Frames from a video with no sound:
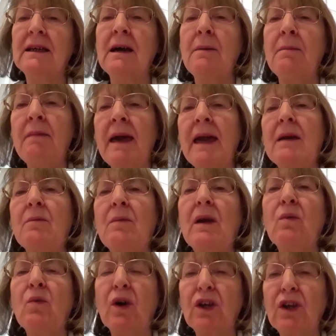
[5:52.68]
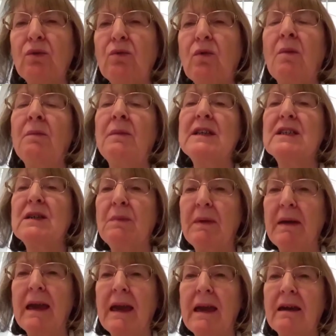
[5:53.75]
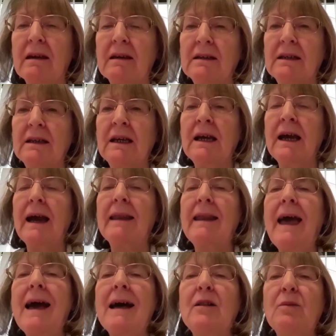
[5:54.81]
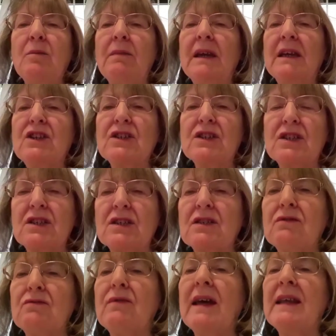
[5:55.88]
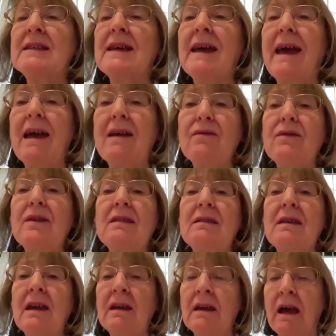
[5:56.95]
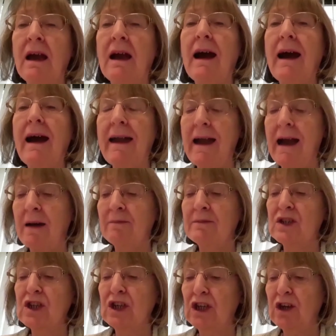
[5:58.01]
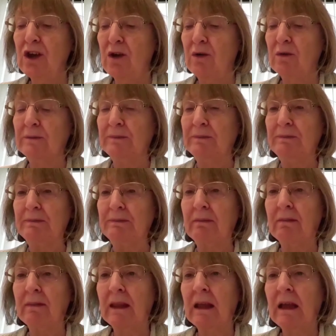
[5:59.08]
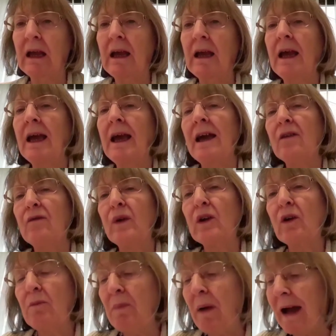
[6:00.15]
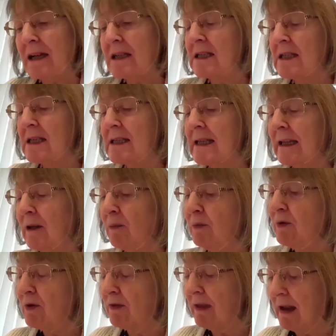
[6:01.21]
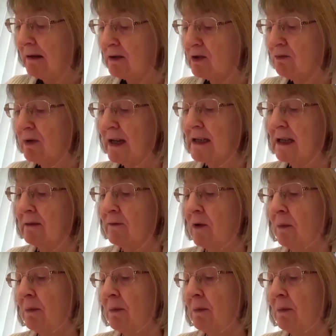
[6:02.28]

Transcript: make me what you want me to be, and help me just to surrender everything I am to you. If we go back to this little book that I was reading from